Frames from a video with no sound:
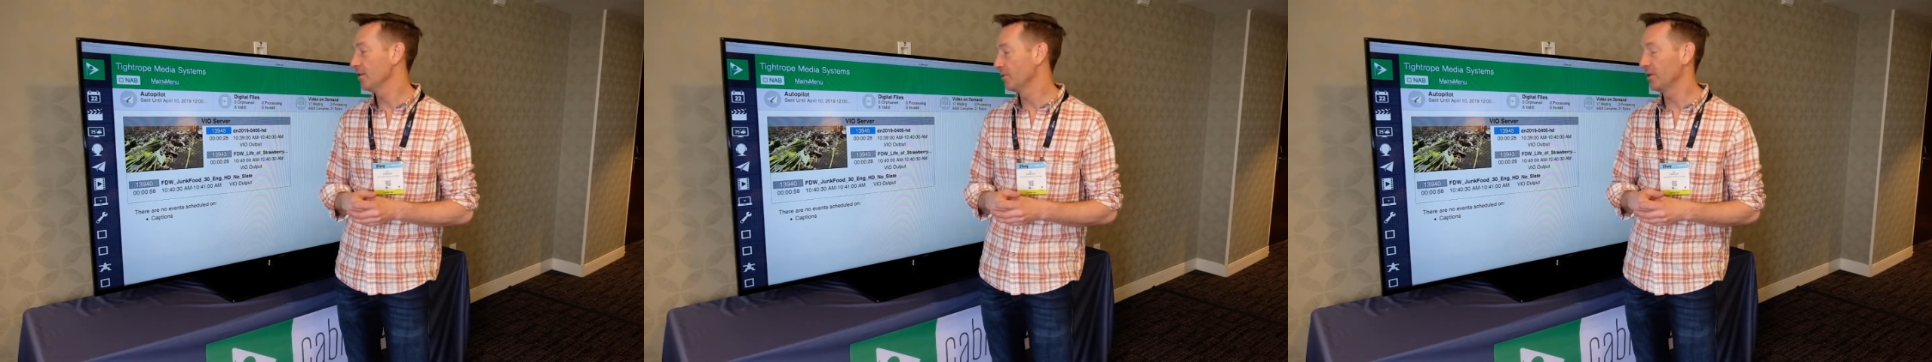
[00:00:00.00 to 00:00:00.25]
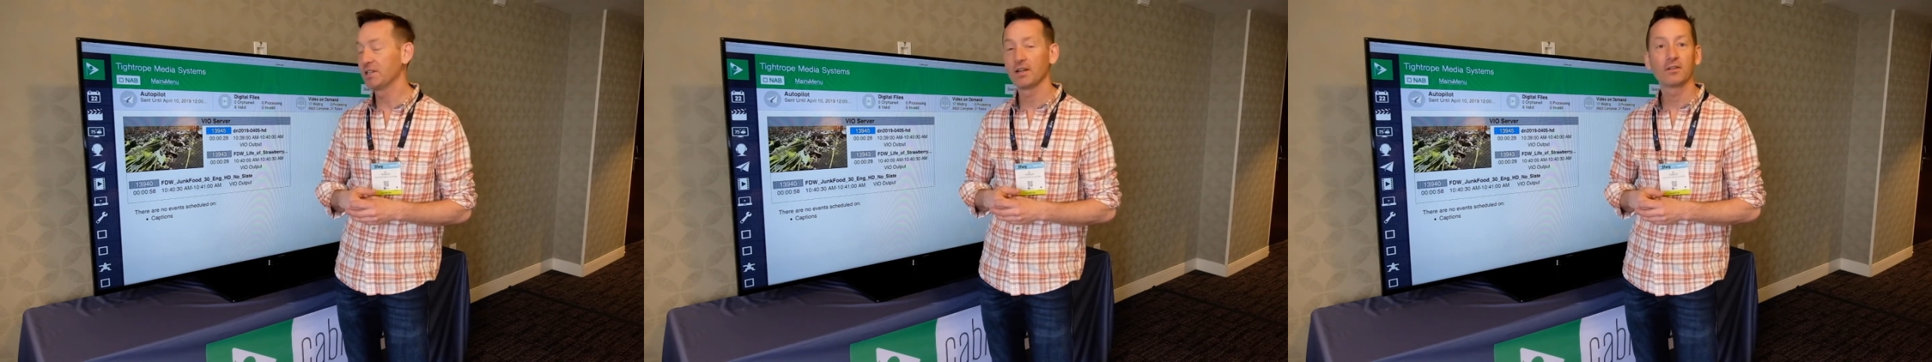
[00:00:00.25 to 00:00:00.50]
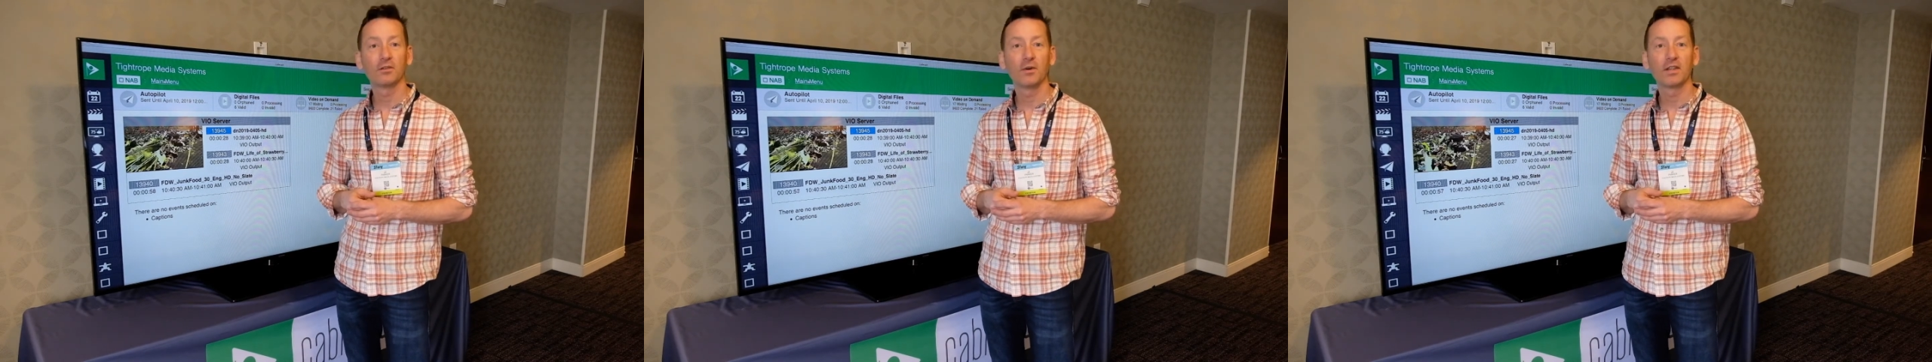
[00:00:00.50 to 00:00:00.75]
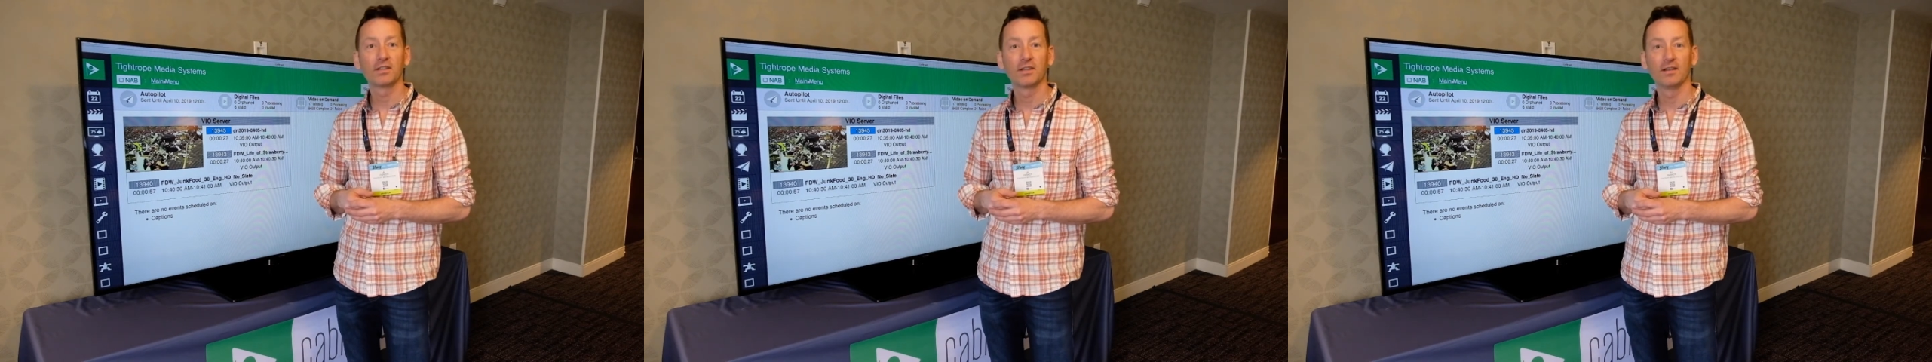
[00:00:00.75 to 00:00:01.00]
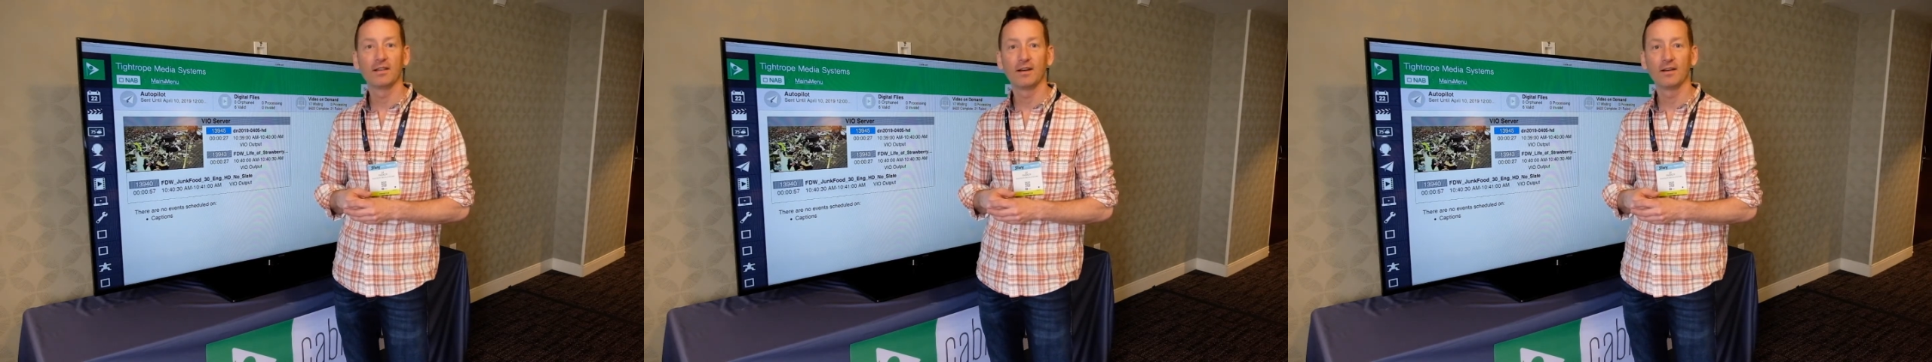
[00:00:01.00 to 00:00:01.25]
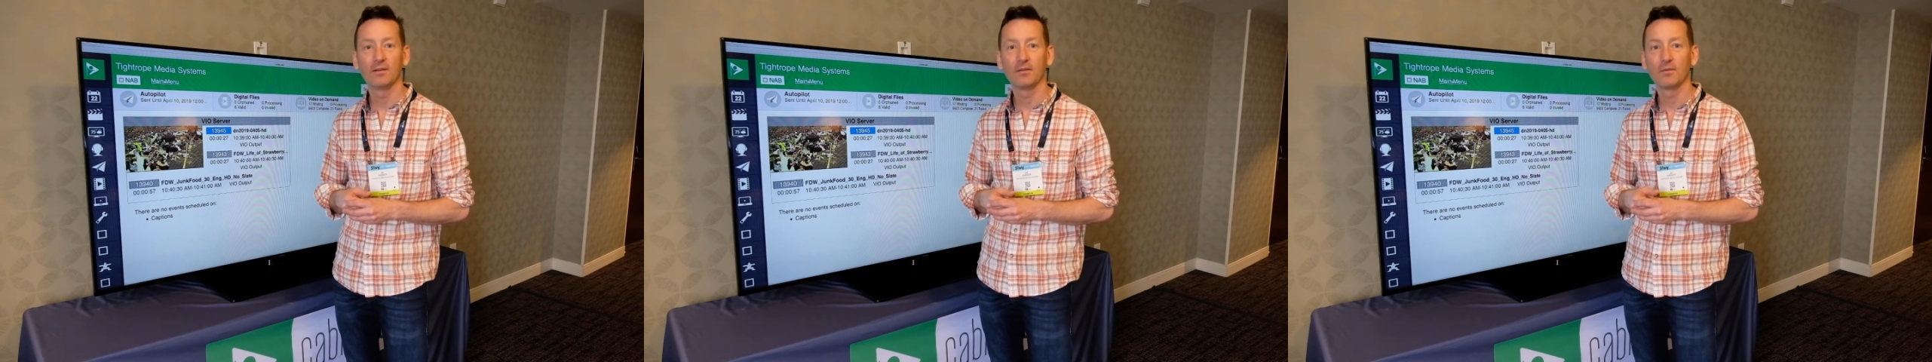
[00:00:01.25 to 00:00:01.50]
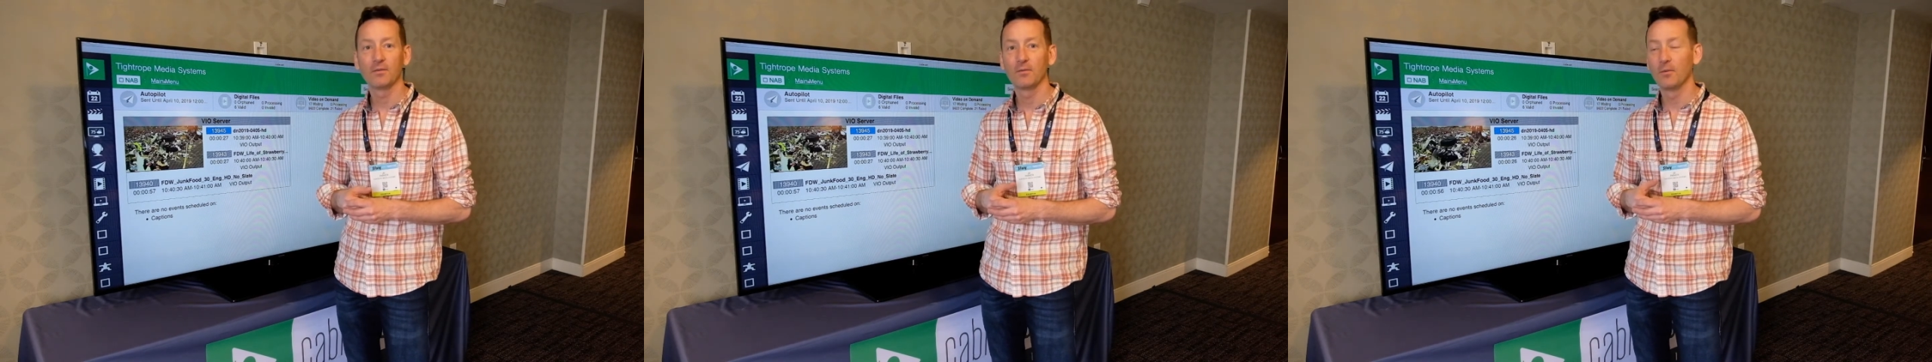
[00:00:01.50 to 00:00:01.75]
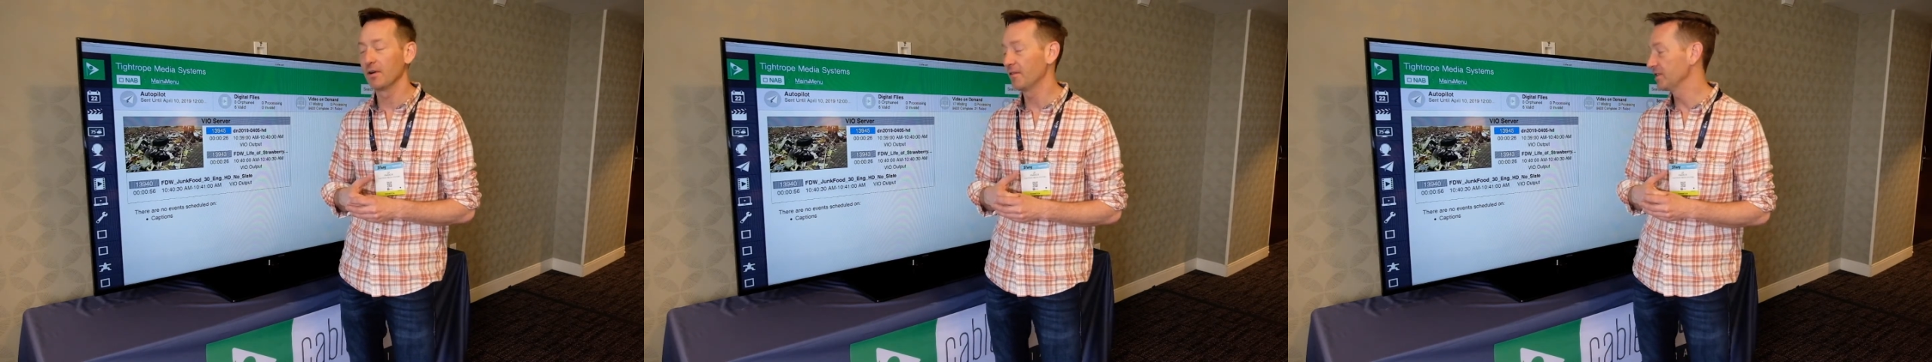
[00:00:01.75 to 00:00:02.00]
reach out to us and
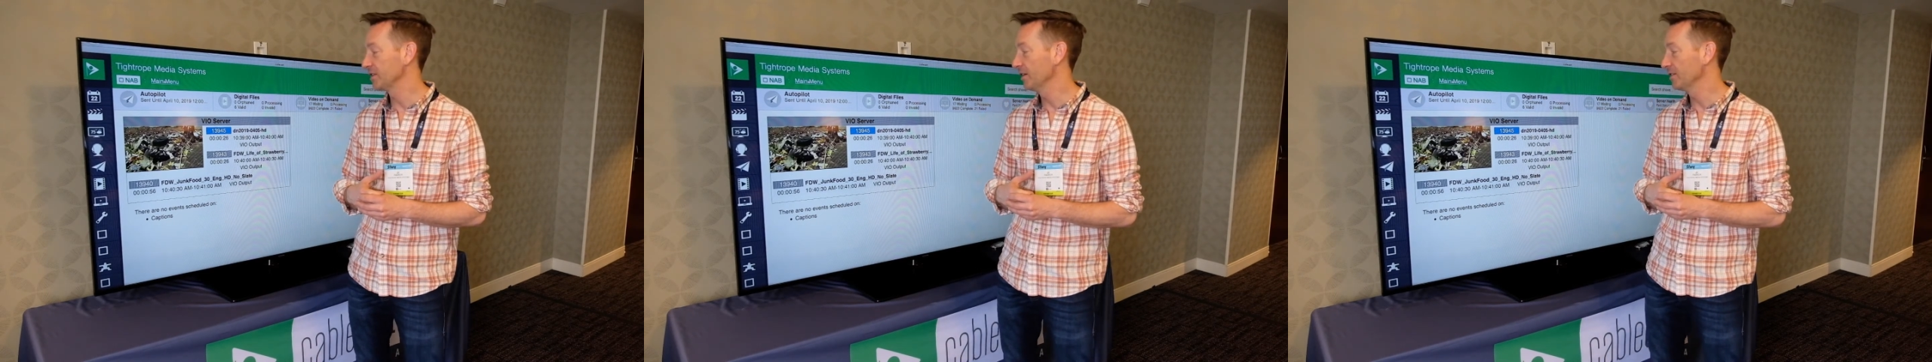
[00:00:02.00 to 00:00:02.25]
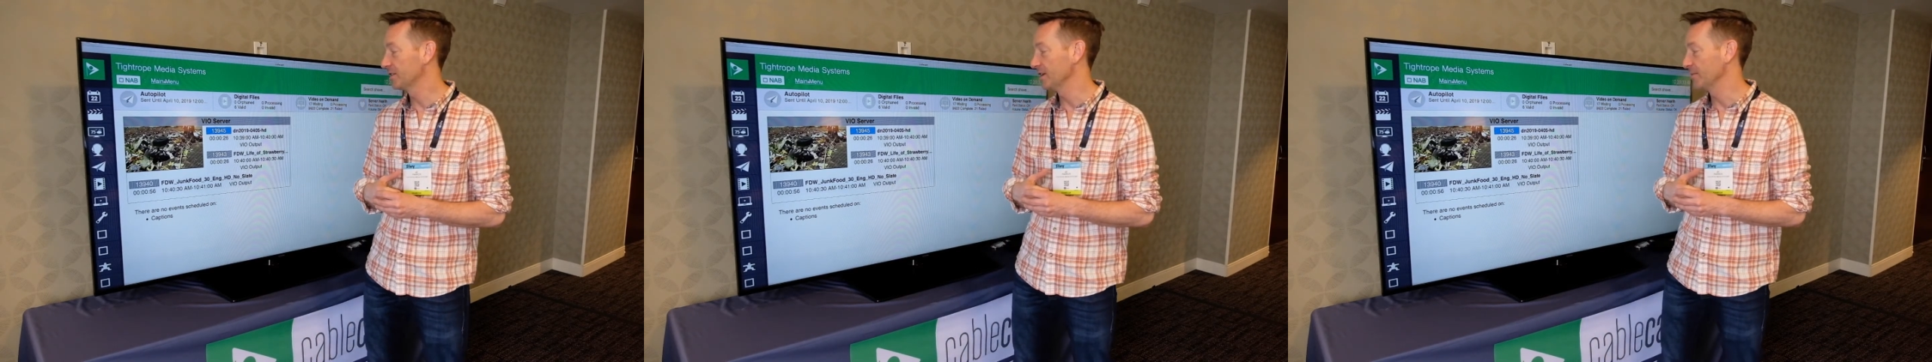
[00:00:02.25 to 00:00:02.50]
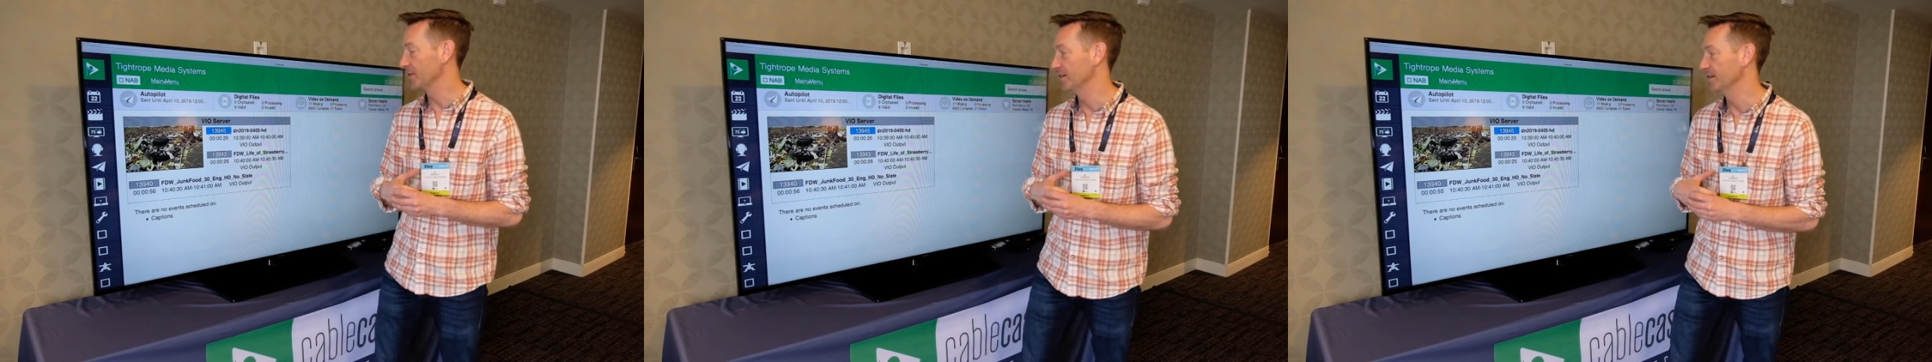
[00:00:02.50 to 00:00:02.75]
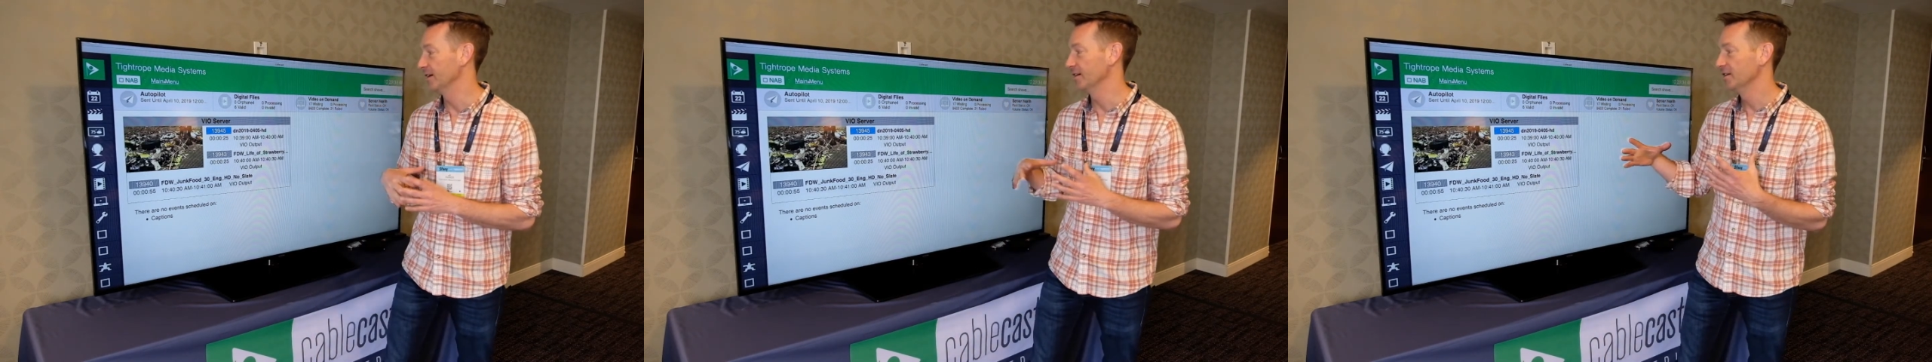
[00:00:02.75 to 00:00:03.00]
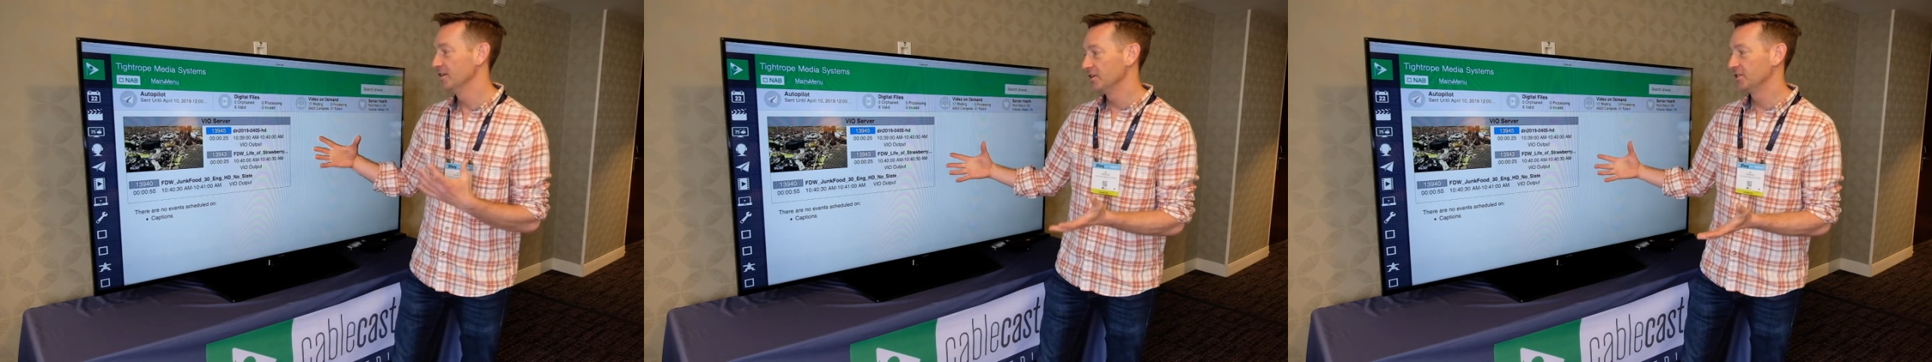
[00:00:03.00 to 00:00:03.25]
one of our sales team can